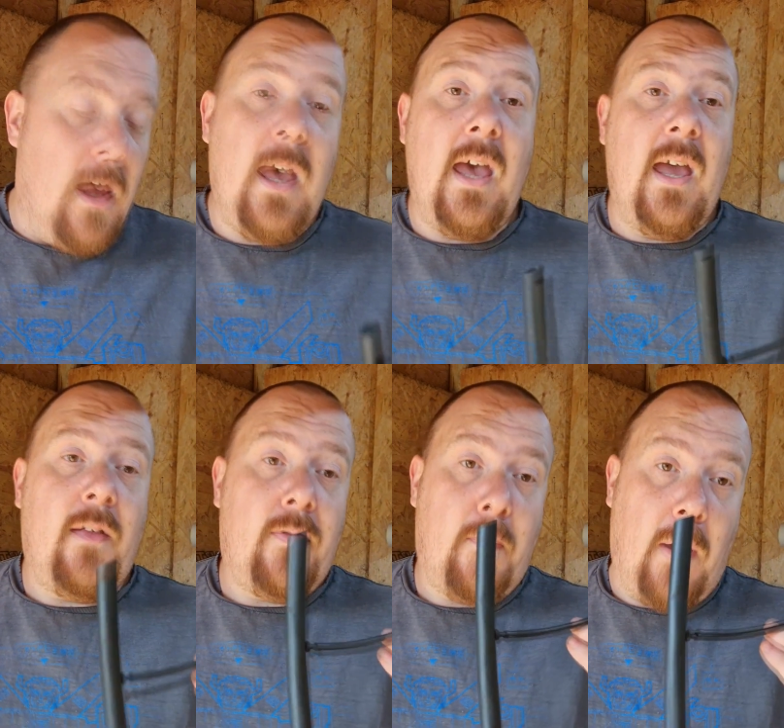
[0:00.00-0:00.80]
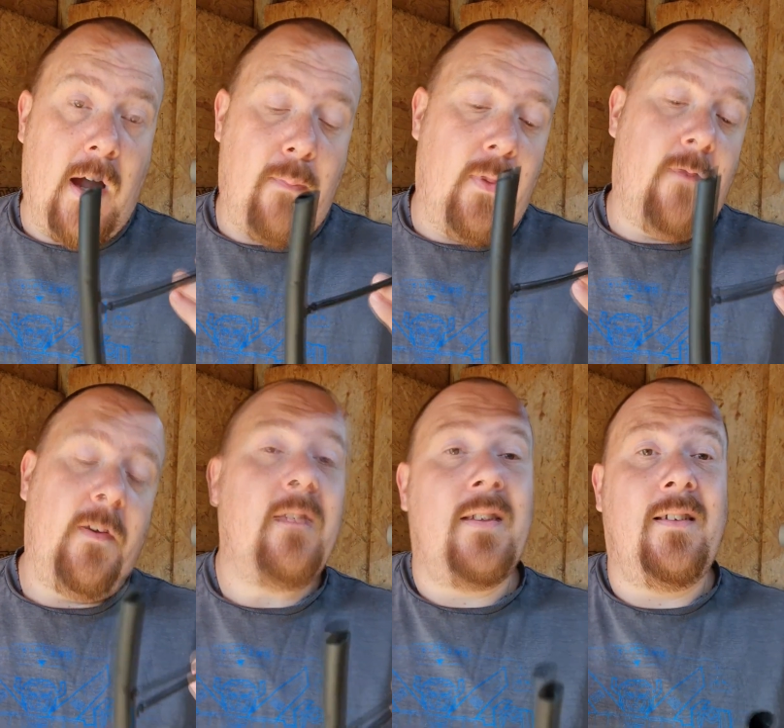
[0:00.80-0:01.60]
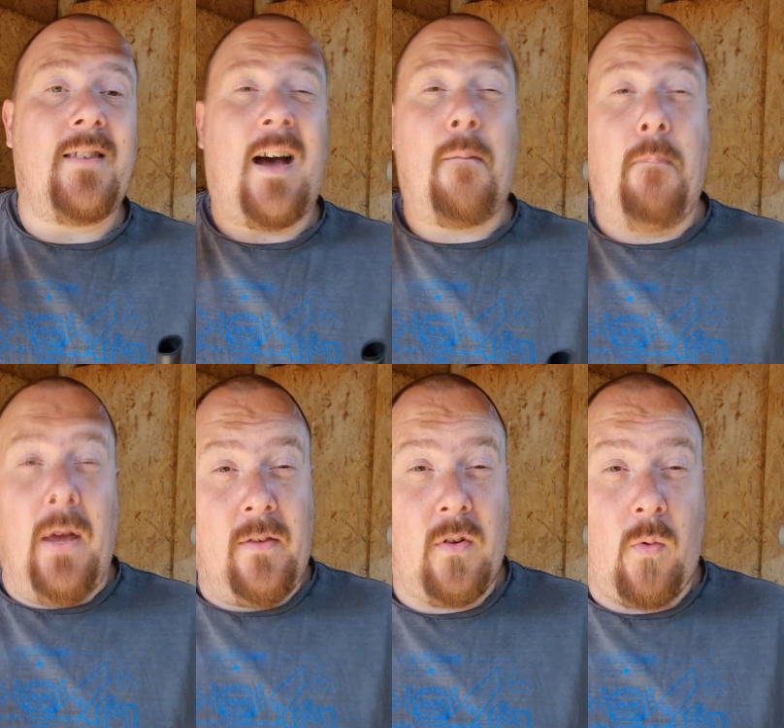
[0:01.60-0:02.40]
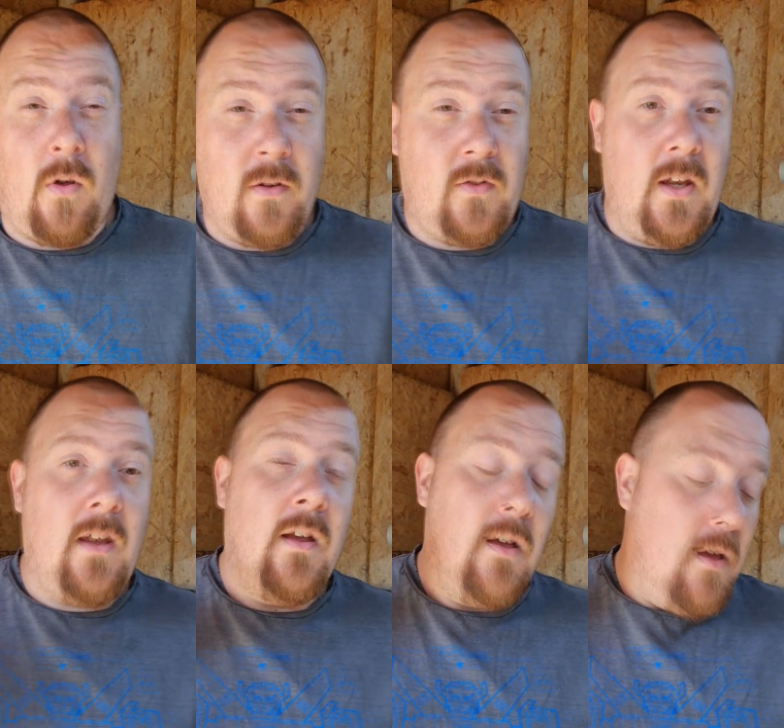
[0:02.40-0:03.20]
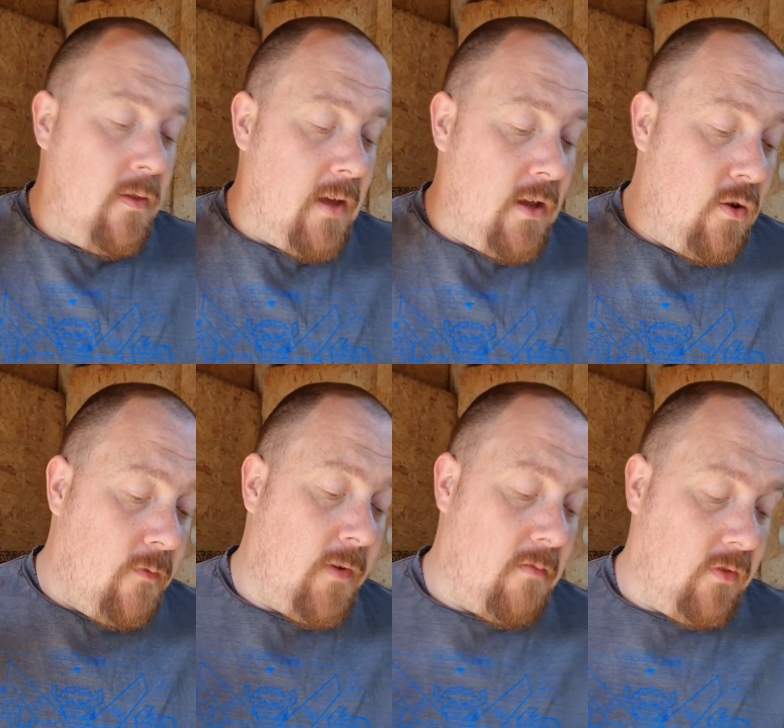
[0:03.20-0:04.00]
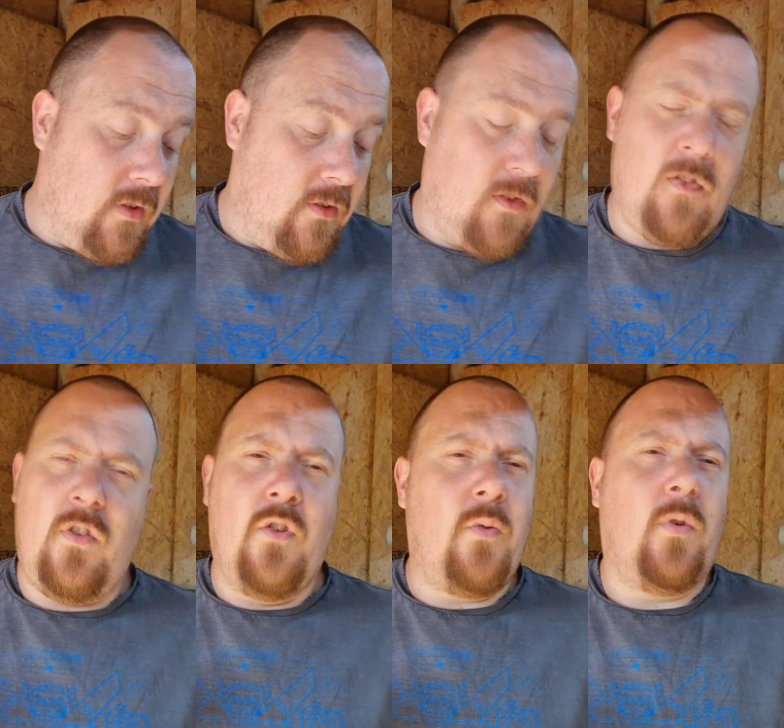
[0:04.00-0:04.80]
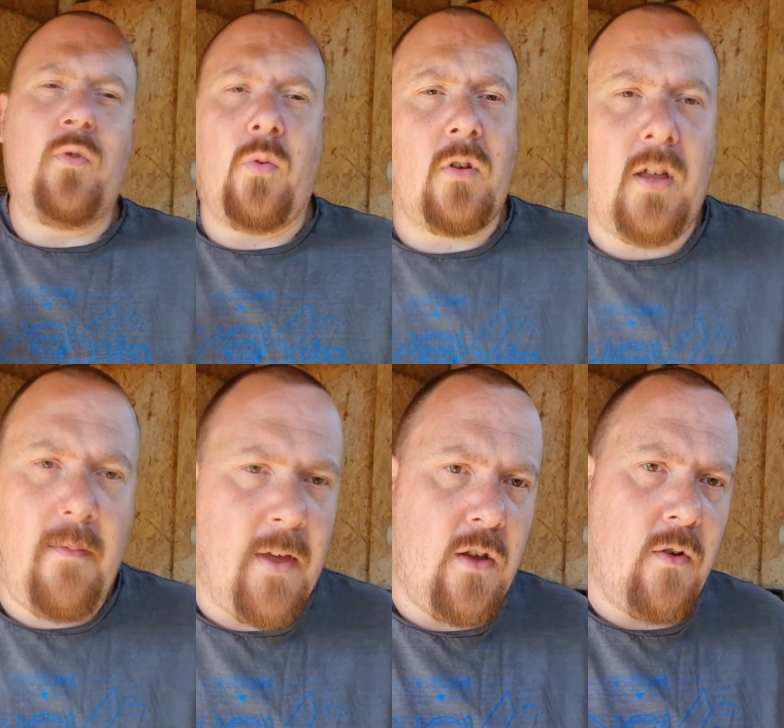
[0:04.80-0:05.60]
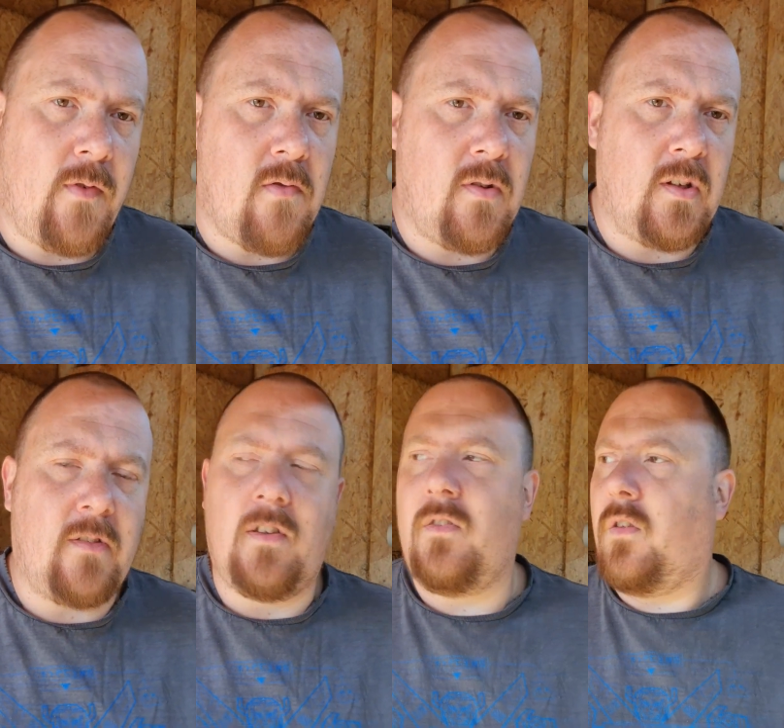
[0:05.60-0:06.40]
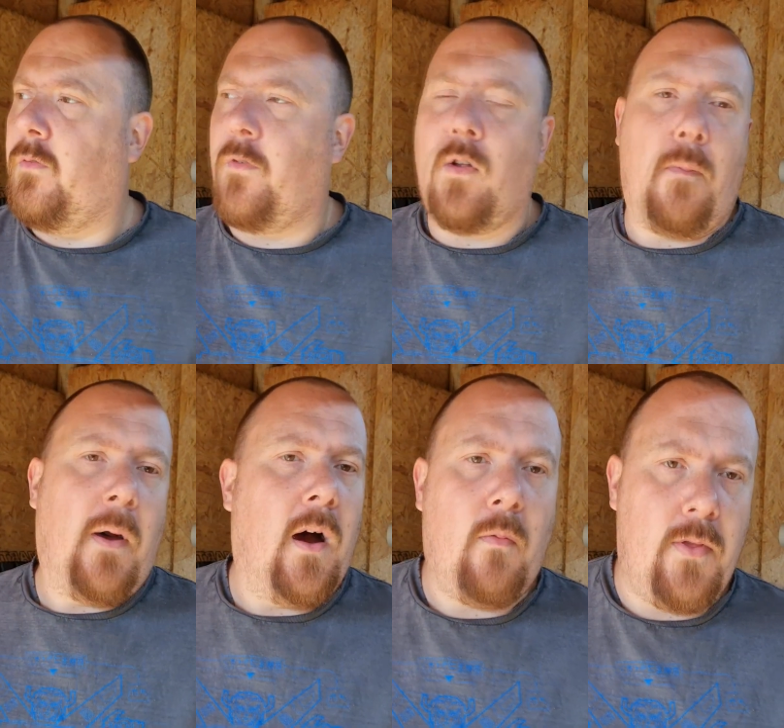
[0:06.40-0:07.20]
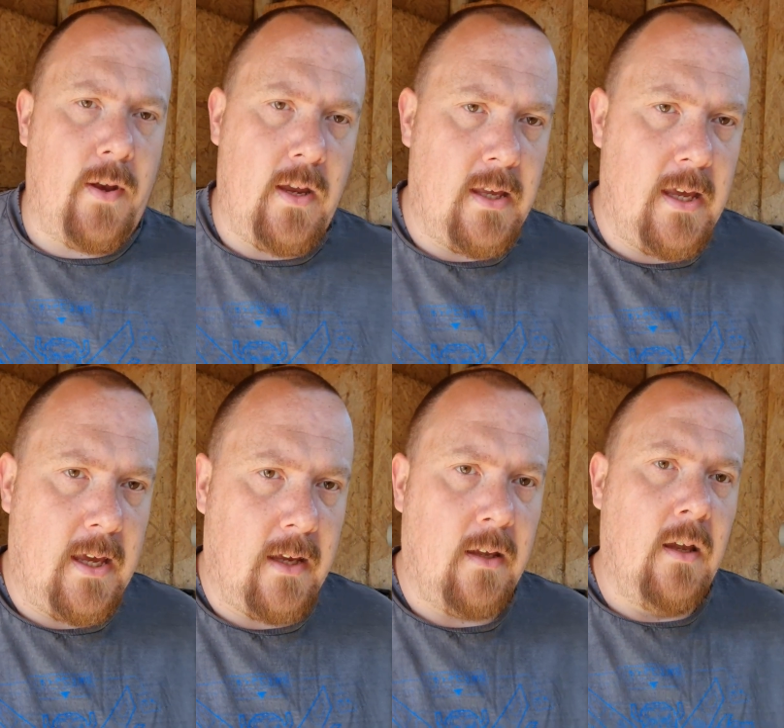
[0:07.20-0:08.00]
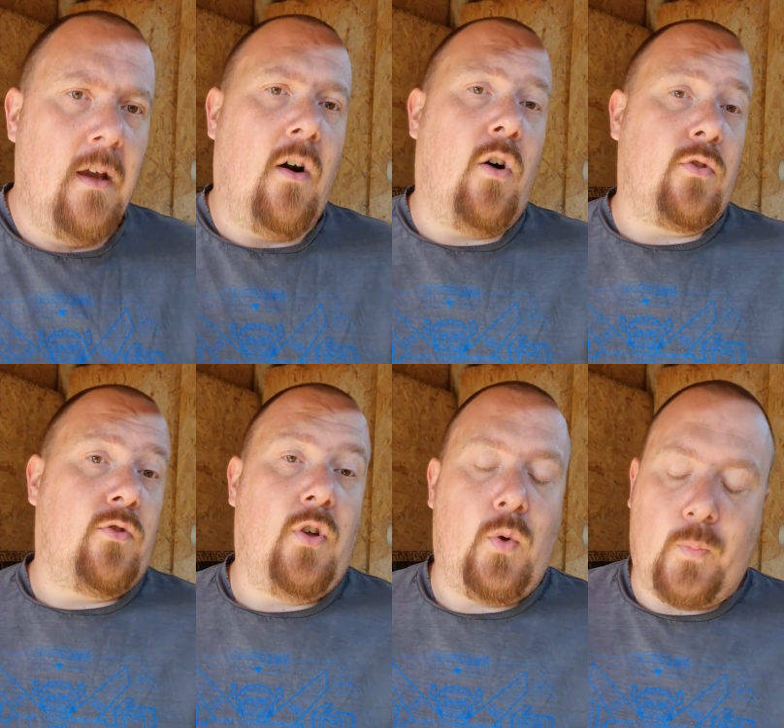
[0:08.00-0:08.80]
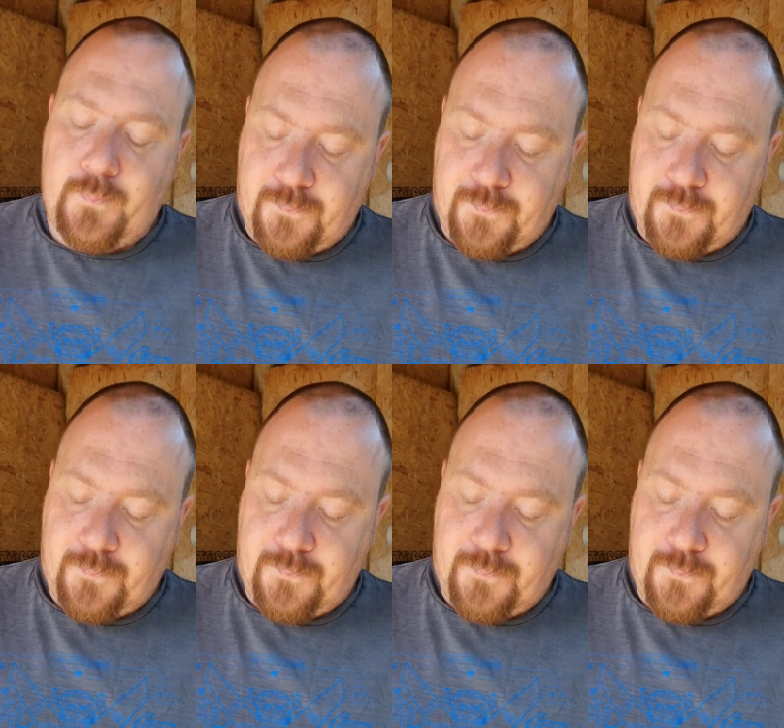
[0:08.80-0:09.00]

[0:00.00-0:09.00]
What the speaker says: The pipe and the fittings are better quality, they're UV resistant. The other ones will claim they're UV resistant, they'll fall apart within a year or two.